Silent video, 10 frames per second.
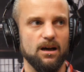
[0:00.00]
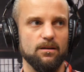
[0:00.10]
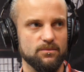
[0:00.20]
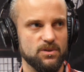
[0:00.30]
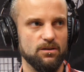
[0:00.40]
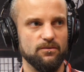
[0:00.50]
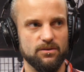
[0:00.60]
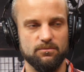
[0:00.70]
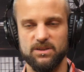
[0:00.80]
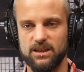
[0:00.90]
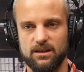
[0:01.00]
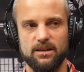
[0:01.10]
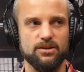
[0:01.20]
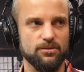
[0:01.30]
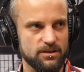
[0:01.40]
So for
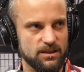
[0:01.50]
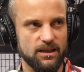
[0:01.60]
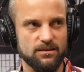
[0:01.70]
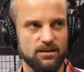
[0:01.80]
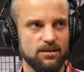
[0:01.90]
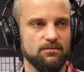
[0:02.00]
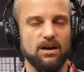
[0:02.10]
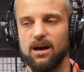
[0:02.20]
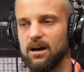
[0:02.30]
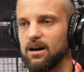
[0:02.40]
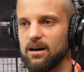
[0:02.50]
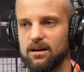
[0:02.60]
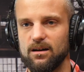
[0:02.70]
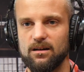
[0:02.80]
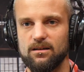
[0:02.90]
particularly user data,
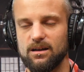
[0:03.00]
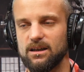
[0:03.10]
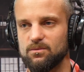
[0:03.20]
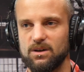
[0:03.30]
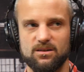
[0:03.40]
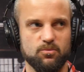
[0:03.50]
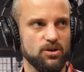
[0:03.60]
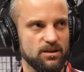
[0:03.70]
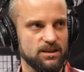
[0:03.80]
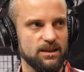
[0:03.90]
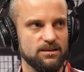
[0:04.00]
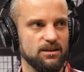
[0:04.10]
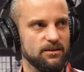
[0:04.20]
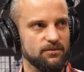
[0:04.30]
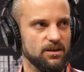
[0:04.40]
as well as product data,
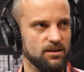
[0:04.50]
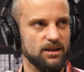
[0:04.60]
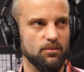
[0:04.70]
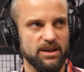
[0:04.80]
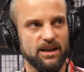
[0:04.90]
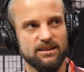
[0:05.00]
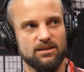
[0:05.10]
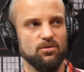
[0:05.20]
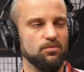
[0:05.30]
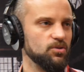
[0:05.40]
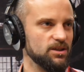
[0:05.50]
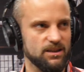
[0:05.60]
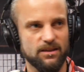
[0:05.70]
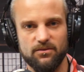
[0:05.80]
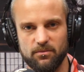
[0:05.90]
if the ERP has it, or
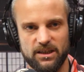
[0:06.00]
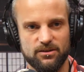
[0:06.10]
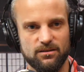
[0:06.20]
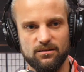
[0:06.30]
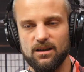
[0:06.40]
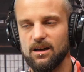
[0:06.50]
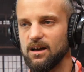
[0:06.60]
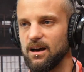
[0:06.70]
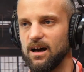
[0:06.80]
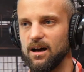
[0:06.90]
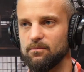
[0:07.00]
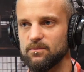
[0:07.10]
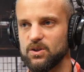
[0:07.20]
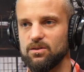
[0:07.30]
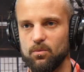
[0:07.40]
pricing information,
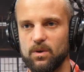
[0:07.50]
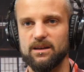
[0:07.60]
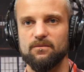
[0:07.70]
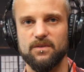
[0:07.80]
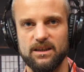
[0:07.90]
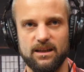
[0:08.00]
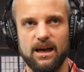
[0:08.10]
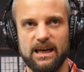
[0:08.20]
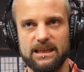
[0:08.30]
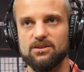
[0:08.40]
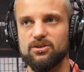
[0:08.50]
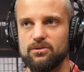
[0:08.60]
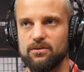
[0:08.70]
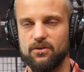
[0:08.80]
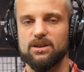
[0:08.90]
so that we can feed that into
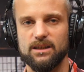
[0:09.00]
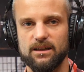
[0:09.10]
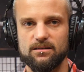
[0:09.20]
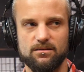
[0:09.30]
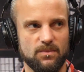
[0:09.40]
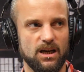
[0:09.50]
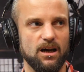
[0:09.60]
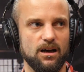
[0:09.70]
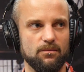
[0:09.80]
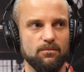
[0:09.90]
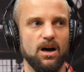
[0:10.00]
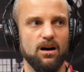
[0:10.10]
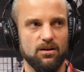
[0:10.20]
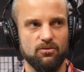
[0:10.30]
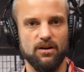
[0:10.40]
the front end.
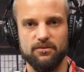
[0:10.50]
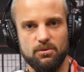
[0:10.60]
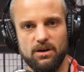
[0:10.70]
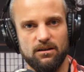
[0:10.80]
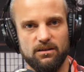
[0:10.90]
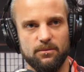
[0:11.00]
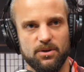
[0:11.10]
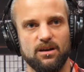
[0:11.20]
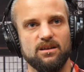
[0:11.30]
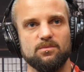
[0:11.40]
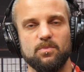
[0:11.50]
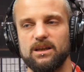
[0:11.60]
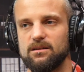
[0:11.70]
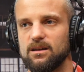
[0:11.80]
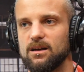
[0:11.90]
Our GraphQL API has been